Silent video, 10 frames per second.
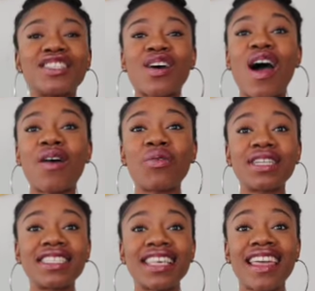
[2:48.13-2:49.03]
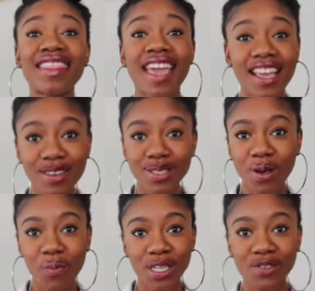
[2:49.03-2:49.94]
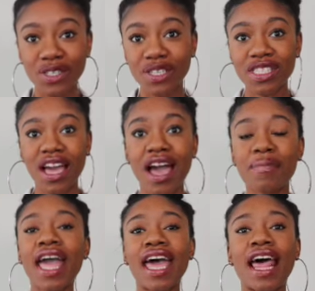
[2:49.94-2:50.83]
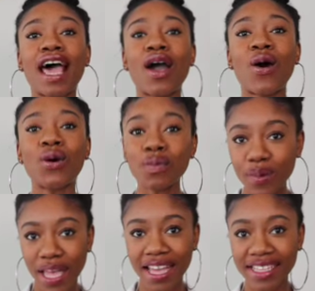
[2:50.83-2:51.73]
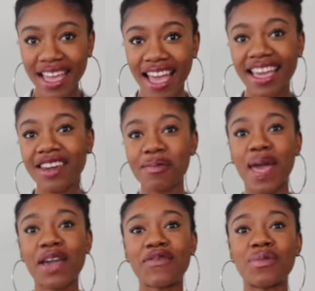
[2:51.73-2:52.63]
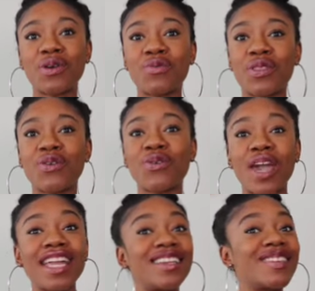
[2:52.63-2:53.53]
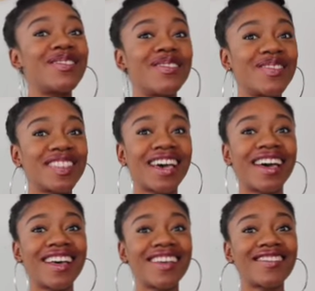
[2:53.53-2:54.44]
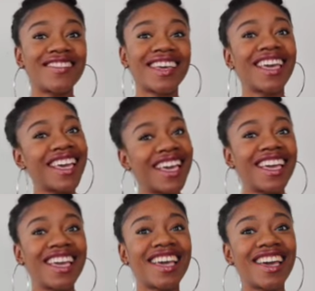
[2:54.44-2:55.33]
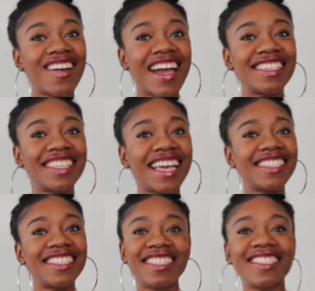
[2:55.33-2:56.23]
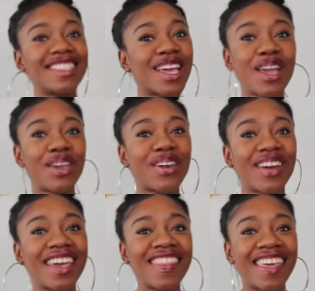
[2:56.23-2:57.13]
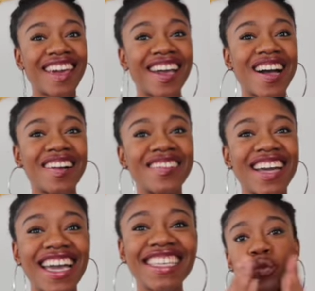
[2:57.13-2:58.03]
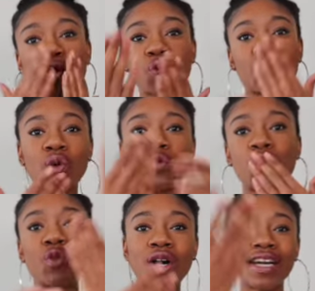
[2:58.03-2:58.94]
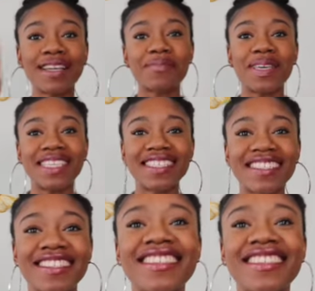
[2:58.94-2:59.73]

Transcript: So I want to say thank you so much for your time, and I hope that I hear back from you with great news of congratulations. You're in there, all right? Peace.